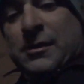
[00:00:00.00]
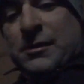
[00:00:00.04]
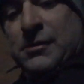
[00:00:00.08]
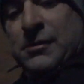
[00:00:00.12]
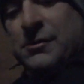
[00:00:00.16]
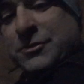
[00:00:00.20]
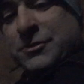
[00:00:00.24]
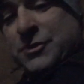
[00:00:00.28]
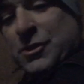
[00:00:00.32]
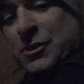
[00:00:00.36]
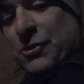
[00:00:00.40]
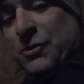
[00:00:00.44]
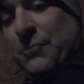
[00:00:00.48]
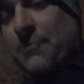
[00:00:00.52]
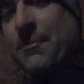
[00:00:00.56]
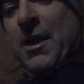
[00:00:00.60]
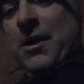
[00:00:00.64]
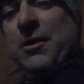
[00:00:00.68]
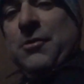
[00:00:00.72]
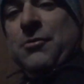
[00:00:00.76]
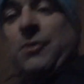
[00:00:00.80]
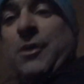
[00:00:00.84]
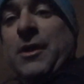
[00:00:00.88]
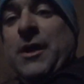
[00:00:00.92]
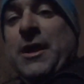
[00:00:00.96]
I just picked up at
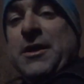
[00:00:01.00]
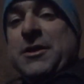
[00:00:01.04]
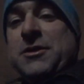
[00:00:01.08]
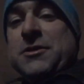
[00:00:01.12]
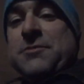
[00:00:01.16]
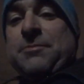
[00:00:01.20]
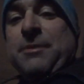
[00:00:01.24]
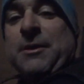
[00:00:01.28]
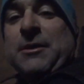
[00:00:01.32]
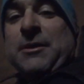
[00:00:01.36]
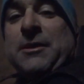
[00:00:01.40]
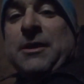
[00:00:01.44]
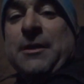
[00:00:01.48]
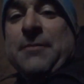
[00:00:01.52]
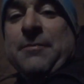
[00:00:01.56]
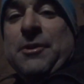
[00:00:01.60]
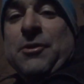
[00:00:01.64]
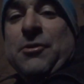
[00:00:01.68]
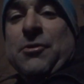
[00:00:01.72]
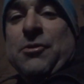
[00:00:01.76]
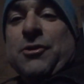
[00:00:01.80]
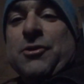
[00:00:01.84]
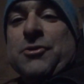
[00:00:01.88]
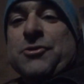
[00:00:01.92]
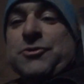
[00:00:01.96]
AutoZone is
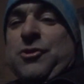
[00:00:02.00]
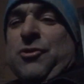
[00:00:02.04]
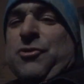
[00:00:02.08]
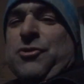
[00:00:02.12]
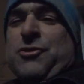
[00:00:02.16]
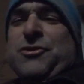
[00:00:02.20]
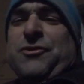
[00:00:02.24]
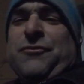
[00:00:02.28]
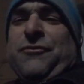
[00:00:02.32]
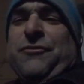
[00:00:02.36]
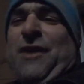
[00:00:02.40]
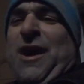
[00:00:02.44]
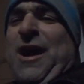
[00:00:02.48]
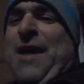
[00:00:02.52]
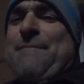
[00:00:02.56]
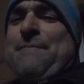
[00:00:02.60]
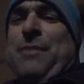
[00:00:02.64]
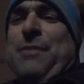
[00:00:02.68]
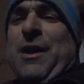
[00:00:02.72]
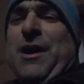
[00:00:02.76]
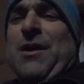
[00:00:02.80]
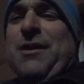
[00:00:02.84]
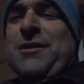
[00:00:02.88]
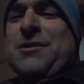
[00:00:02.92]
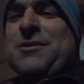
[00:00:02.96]
$5.
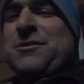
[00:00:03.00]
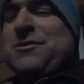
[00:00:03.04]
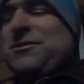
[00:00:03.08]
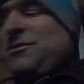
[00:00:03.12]
I mean, there's